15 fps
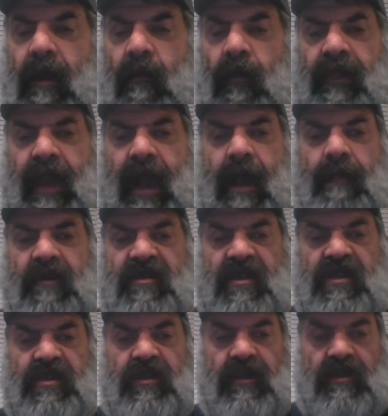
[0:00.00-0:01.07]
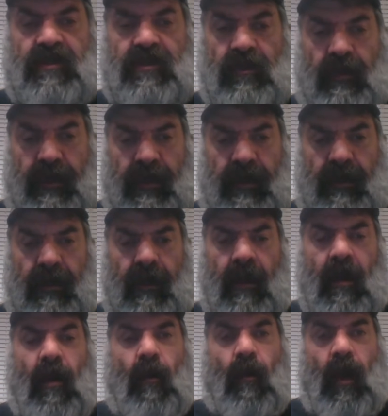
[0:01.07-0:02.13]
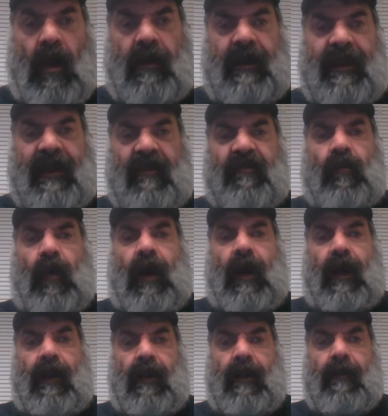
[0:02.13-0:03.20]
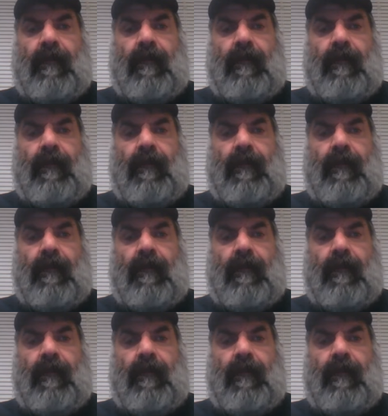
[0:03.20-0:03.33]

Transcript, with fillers: when the opposition is doing it. Well, guess what?